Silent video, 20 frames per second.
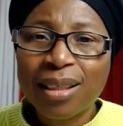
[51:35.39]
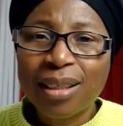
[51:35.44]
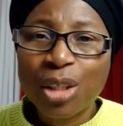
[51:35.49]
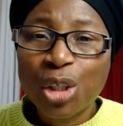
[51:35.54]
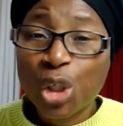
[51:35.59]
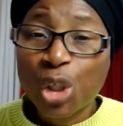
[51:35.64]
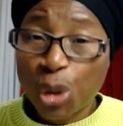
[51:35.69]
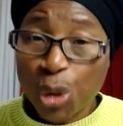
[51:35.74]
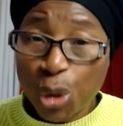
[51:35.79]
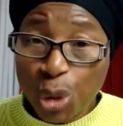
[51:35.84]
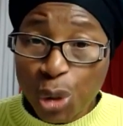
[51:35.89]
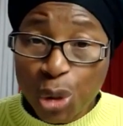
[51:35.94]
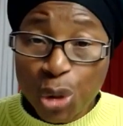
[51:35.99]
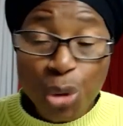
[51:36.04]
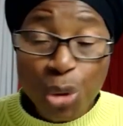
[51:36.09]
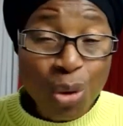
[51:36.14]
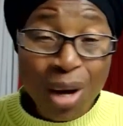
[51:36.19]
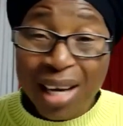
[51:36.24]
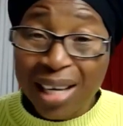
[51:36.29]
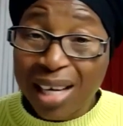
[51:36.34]
You,
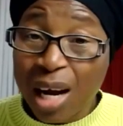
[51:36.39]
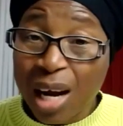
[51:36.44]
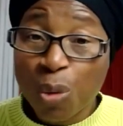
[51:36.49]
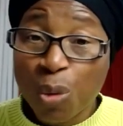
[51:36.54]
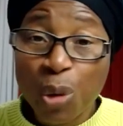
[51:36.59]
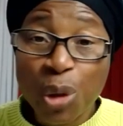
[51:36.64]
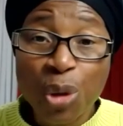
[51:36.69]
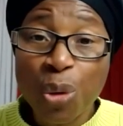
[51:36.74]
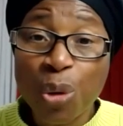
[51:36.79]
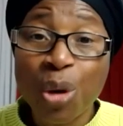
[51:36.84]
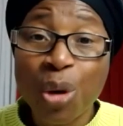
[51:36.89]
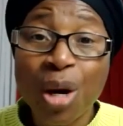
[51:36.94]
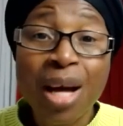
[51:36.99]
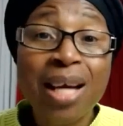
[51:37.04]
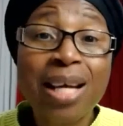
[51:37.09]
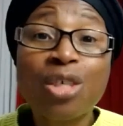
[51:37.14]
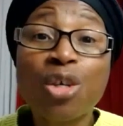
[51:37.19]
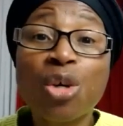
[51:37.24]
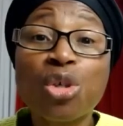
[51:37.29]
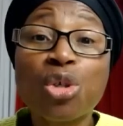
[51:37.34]
you and I, we know
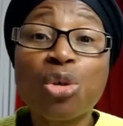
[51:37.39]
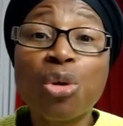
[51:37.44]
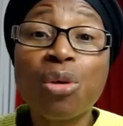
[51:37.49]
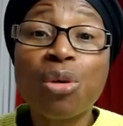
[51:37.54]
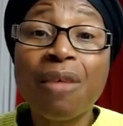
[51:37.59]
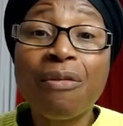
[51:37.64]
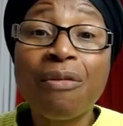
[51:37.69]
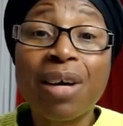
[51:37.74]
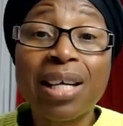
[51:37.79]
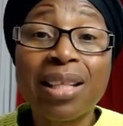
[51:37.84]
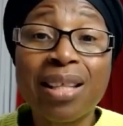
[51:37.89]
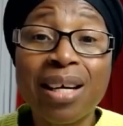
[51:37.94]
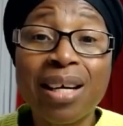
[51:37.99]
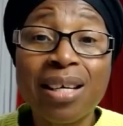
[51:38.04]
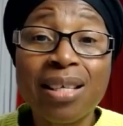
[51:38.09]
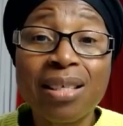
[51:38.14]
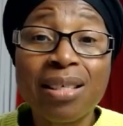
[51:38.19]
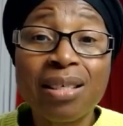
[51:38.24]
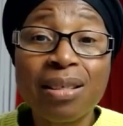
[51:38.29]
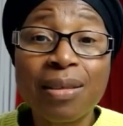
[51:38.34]
your soul never
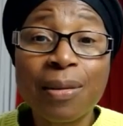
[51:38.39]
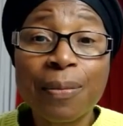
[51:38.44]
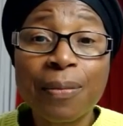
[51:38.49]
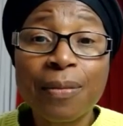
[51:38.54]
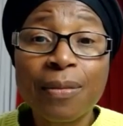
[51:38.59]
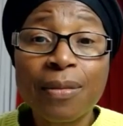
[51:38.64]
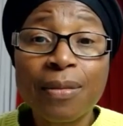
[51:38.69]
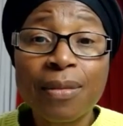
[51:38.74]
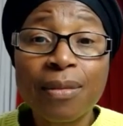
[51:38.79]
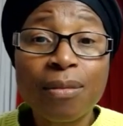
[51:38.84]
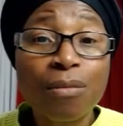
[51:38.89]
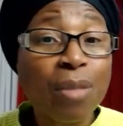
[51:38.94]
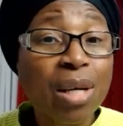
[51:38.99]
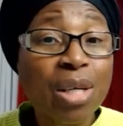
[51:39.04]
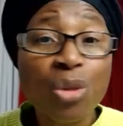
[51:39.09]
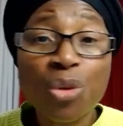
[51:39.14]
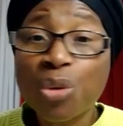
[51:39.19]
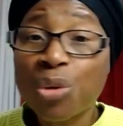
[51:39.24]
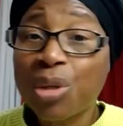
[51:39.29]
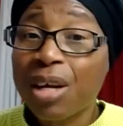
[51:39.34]
dies. My
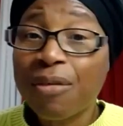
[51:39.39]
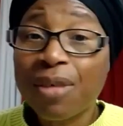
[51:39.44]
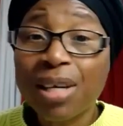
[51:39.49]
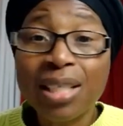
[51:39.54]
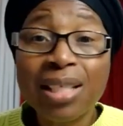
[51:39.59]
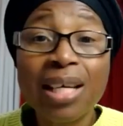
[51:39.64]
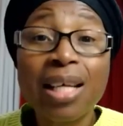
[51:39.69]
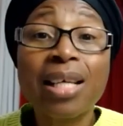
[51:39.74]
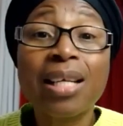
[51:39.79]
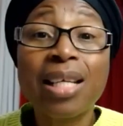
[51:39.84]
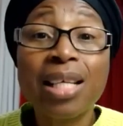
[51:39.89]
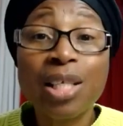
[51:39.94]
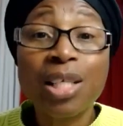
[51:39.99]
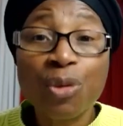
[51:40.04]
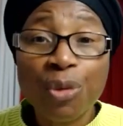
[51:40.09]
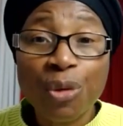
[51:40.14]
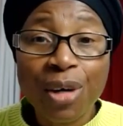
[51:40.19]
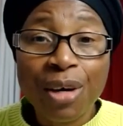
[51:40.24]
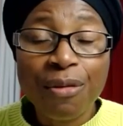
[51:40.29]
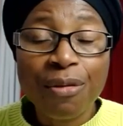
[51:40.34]
soul never dies. It lives
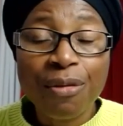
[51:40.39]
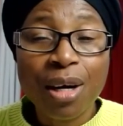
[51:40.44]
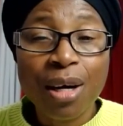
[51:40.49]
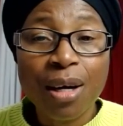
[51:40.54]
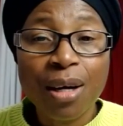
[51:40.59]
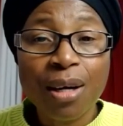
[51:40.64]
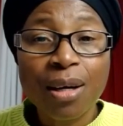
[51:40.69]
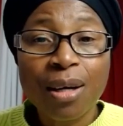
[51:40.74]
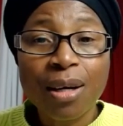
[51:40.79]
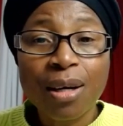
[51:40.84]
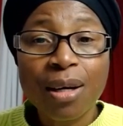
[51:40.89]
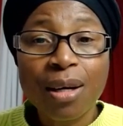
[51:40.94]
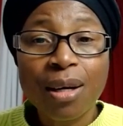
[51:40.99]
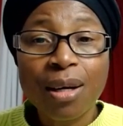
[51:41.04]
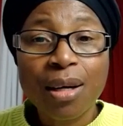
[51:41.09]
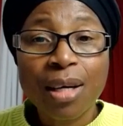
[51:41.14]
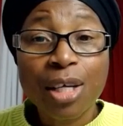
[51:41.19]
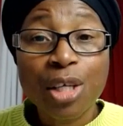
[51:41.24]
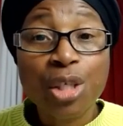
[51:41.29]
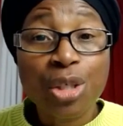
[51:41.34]
forever.
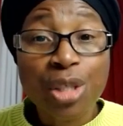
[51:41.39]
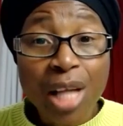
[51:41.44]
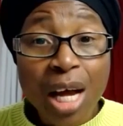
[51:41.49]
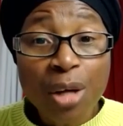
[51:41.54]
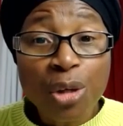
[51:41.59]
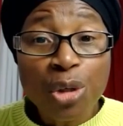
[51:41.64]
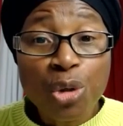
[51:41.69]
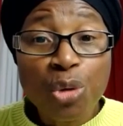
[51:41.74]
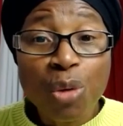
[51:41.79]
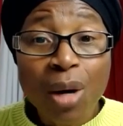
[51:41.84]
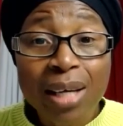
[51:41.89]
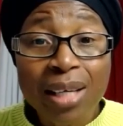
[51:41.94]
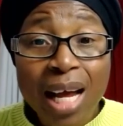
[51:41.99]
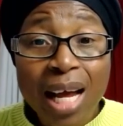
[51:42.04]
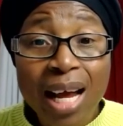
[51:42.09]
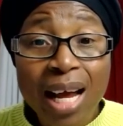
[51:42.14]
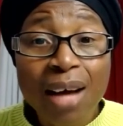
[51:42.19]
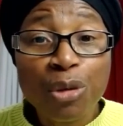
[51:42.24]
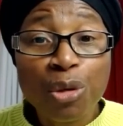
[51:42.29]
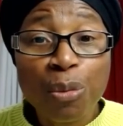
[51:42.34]
It's now you and I
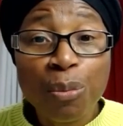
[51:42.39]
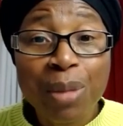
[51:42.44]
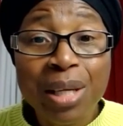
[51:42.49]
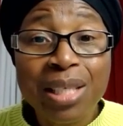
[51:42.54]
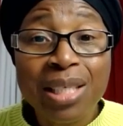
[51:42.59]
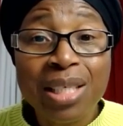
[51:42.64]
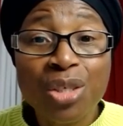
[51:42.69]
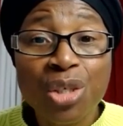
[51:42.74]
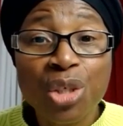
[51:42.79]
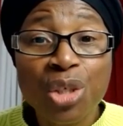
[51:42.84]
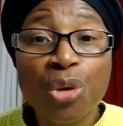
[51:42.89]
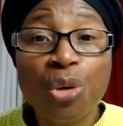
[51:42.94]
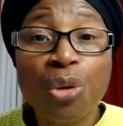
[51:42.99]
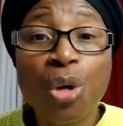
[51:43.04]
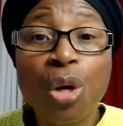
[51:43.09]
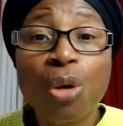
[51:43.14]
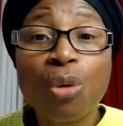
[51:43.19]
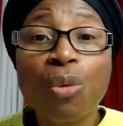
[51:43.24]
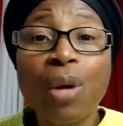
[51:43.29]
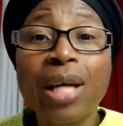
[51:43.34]
have to make decision
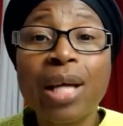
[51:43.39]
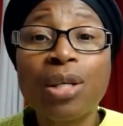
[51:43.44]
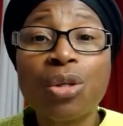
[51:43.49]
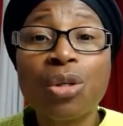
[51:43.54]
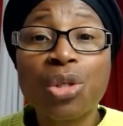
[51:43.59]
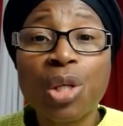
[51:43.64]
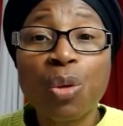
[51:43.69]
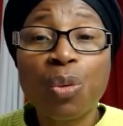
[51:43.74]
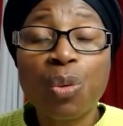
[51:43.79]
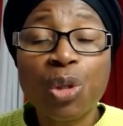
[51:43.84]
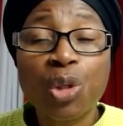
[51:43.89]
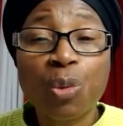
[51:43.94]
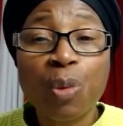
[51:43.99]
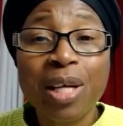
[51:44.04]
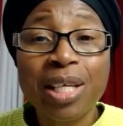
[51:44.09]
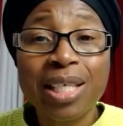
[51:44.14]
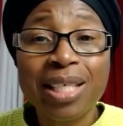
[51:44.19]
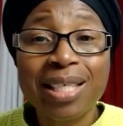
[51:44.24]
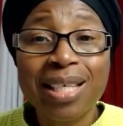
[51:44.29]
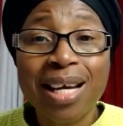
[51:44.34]
where your soul will spend
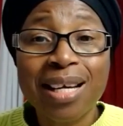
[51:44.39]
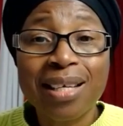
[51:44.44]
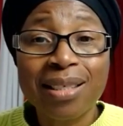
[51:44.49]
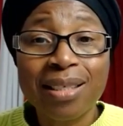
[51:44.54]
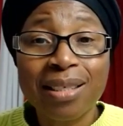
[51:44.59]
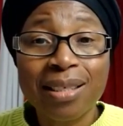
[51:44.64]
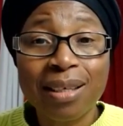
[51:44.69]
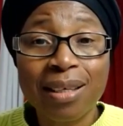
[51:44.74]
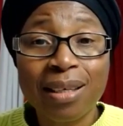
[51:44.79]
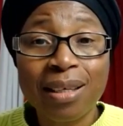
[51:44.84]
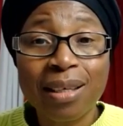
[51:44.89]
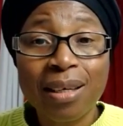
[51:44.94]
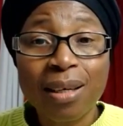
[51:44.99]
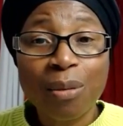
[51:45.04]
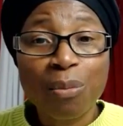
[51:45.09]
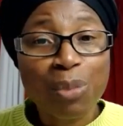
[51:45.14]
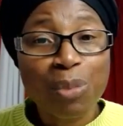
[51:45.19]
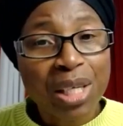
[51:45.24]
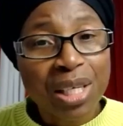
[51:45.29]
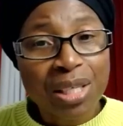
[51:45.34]
eternity.
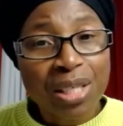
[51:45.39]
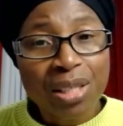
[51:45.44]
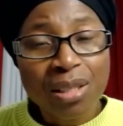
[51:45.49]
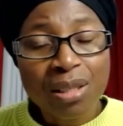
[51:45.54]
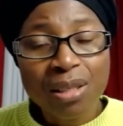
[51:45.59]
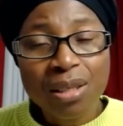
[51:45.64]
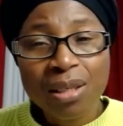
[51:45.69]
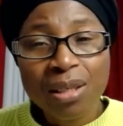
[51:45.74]
Please,